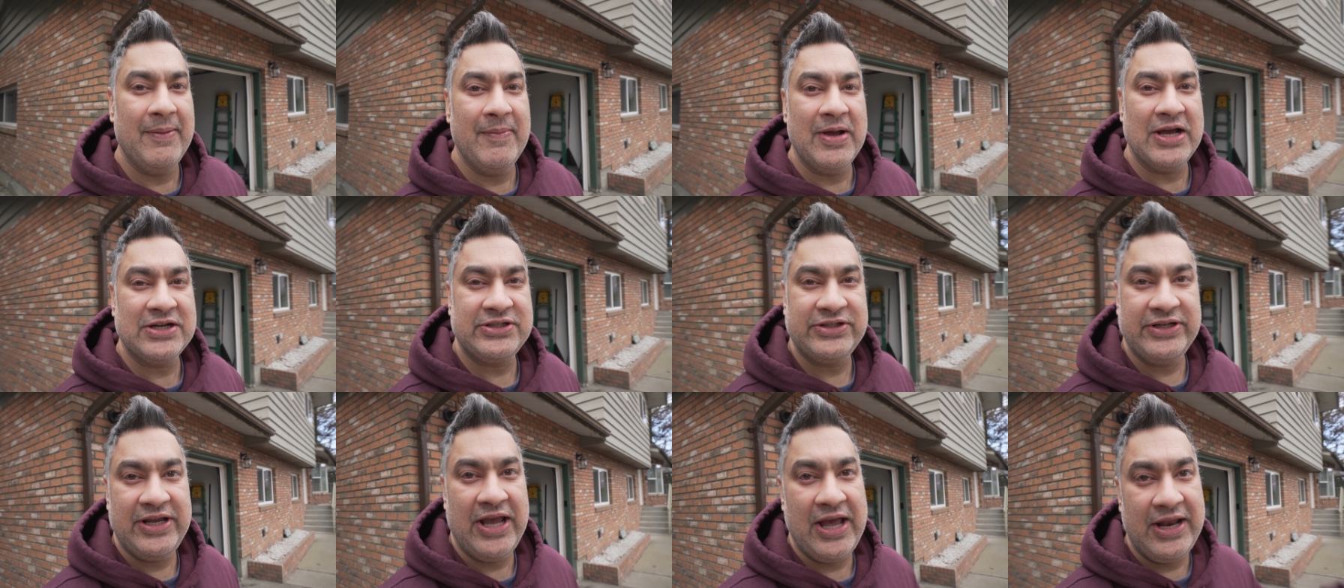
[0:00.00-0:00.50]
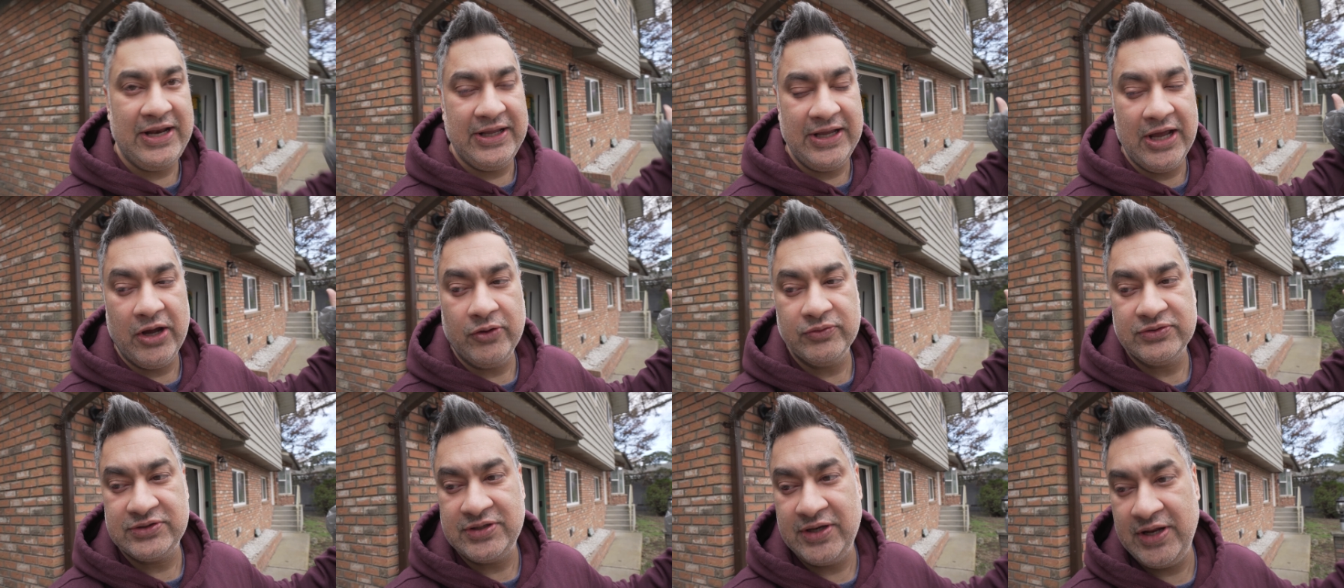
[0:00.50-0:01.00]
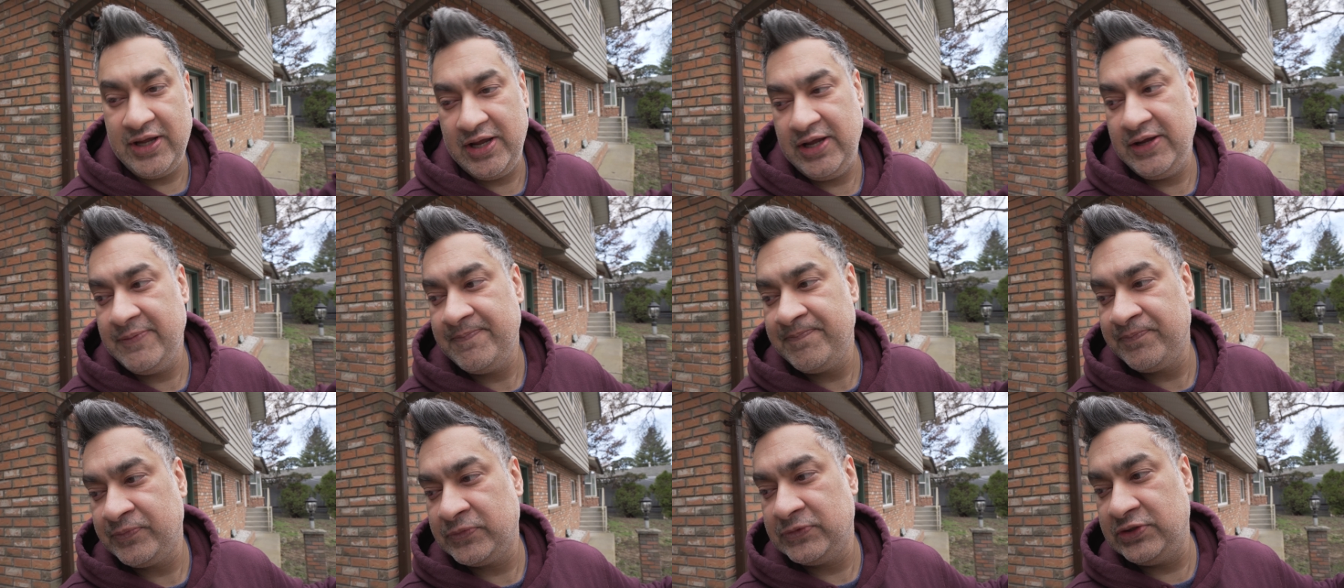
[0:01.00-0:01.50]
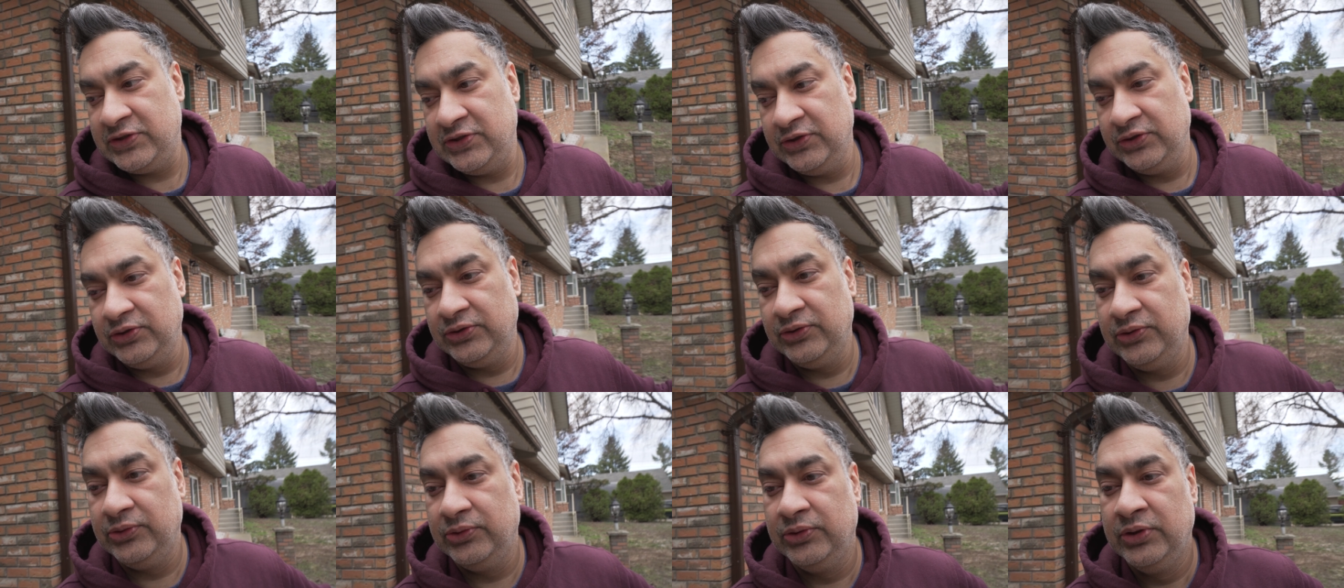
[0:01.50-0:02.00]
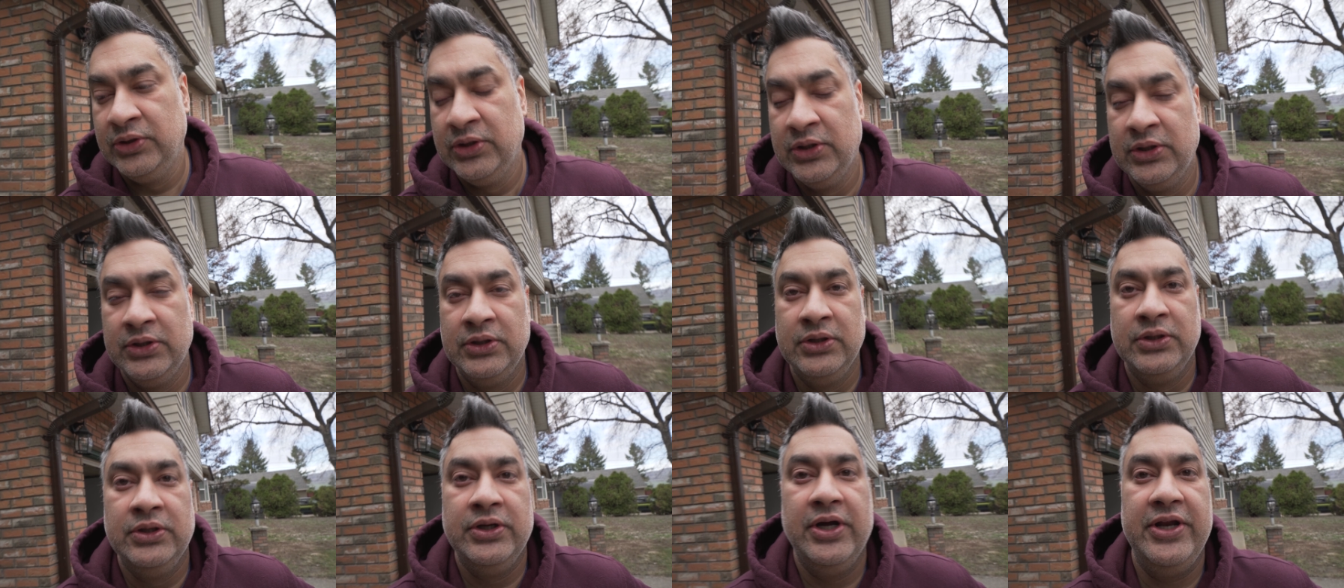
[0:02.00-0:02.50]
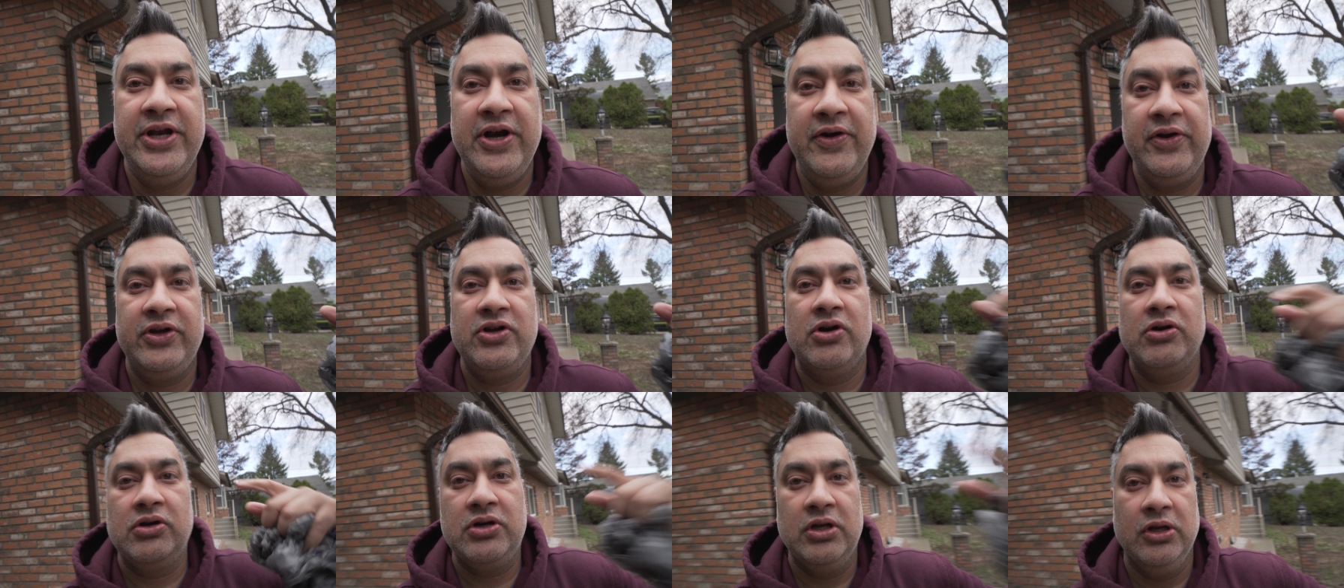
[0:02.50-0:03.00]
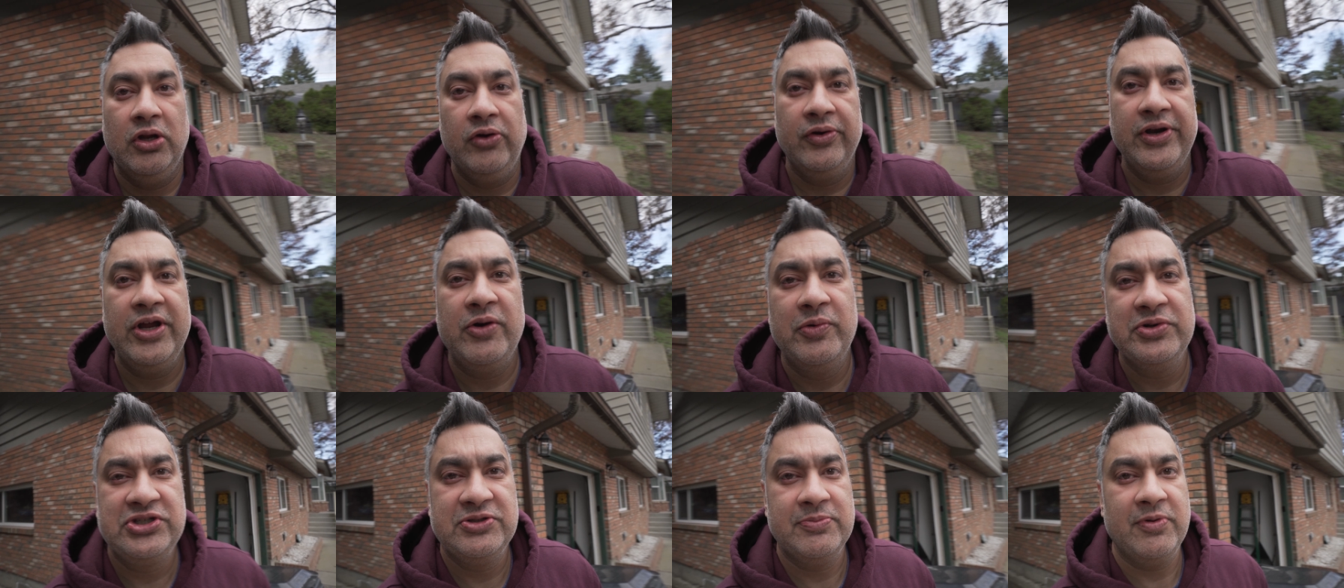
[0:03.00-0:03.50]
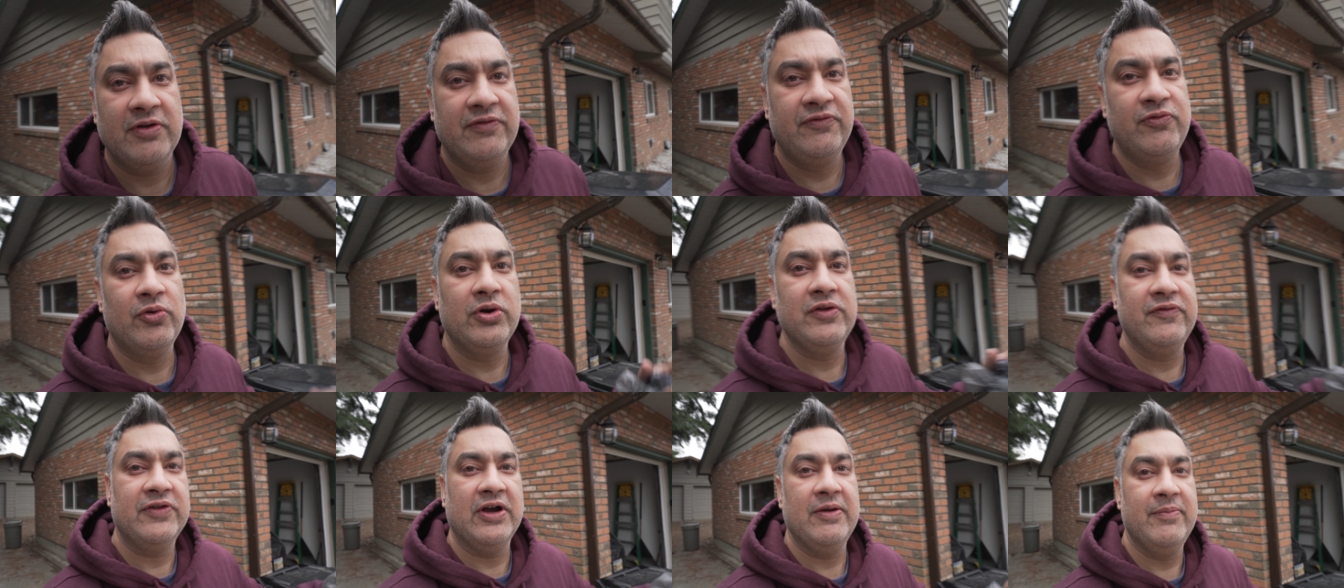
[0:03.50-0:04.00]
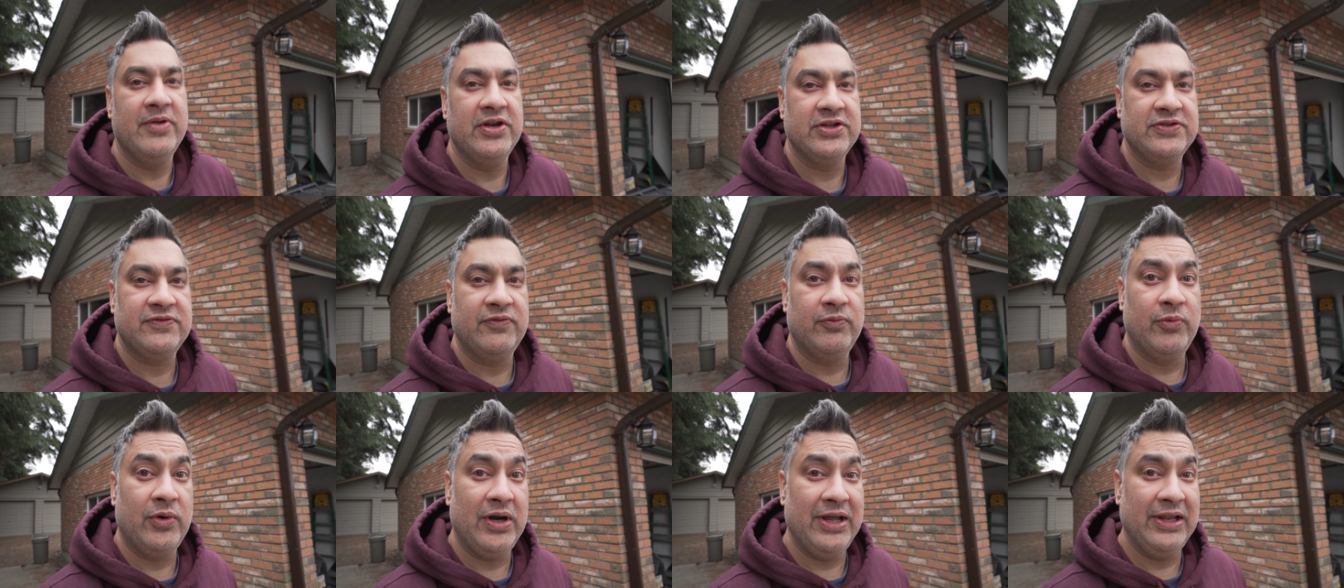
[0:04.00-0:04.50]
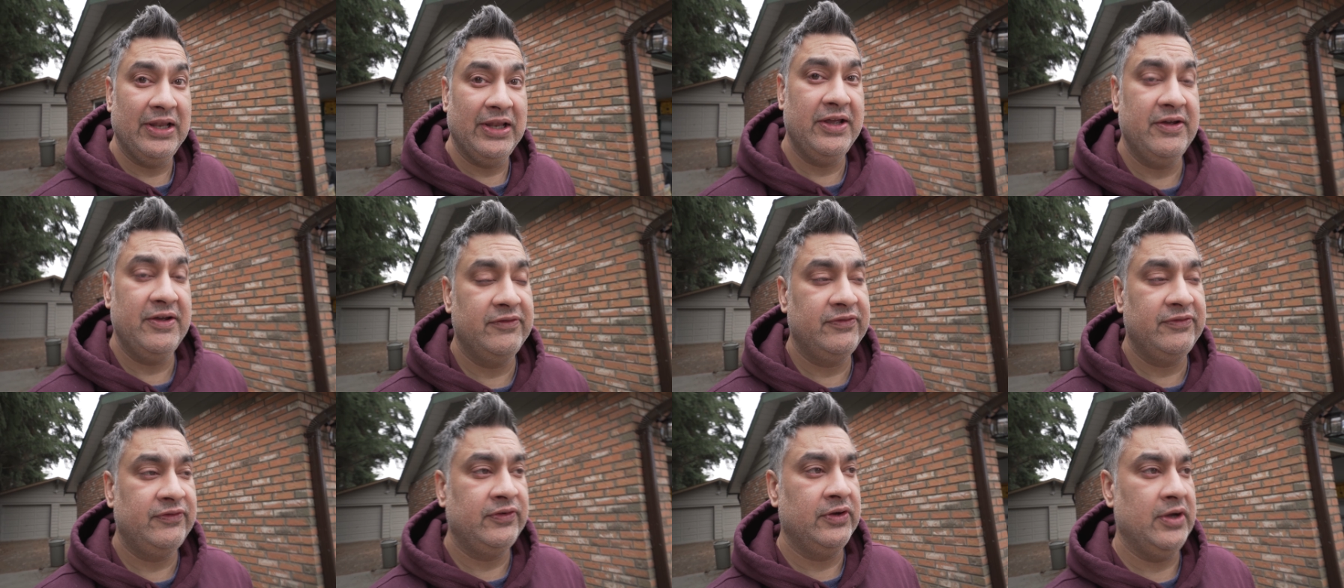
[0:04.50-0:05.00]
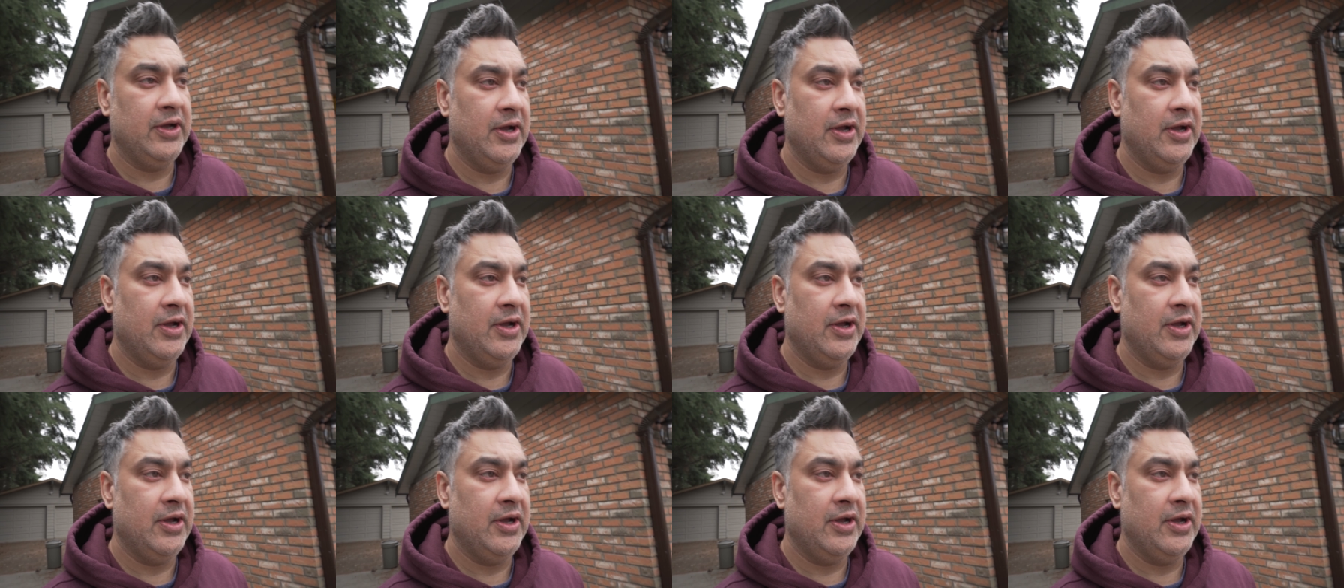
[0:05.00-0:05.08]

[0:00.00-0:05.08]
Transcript: I'm actually heading out today to an area called Kelowna, which is about 45 minutes from where I live.